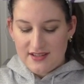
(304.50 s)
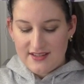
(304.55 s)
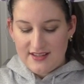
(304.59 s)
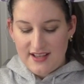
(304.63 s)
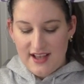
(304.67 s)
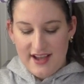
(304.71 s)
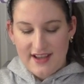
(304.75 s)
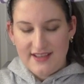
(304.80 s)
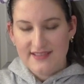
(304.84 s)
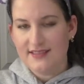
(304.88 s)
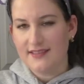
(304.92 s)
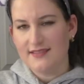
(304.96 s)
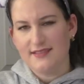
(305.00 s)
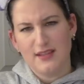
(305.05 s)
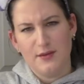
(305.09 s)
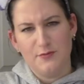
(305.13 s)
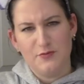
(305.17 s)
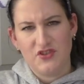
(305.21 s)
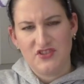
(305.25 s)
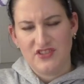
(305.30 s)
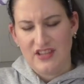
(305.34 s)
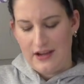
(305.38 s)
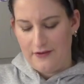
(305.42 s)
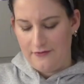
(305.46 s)
designs and
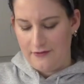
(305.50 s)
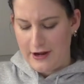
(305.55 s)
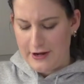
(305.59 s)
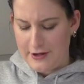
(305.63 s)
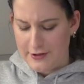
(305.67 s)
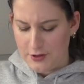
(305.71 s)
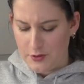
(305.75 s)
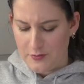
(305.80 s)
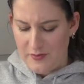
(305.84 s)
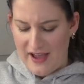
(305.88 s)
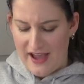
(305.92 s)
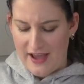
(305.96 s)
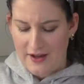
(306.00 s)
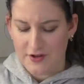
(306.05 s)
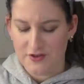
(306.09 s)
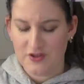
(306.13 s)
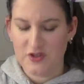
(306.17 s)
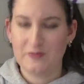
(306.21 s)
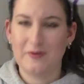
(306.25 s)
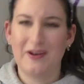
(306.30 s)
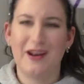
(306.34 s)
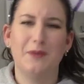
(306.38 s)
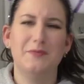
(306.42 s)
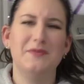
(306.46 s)
some just have regular
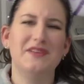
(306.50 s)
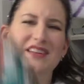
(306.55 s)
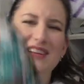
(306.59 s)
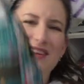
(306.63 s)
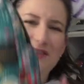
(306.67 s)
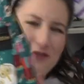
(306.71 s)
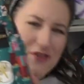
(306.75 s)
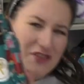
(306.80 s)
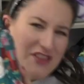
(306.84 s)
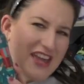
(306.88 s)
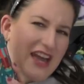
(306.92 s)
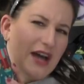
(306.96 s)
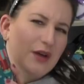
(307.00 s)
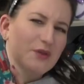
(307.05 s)
patterns, but I'm in it for the